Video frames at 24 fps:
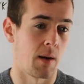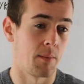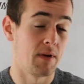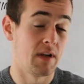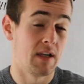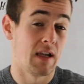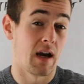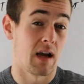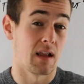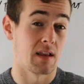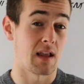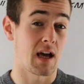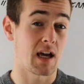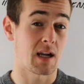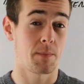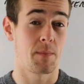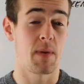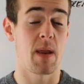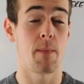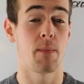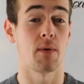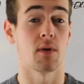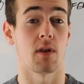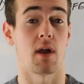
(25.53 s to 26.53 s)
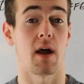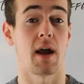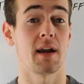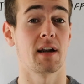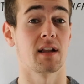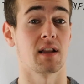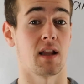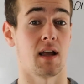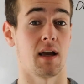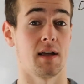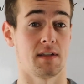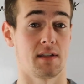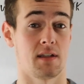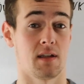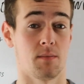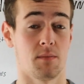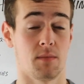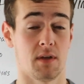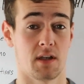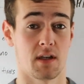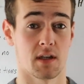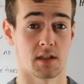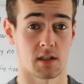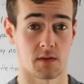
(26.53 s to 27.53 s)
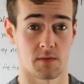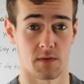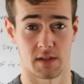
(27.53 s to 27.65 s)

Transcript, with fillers: I mean, a lot of people idolize him because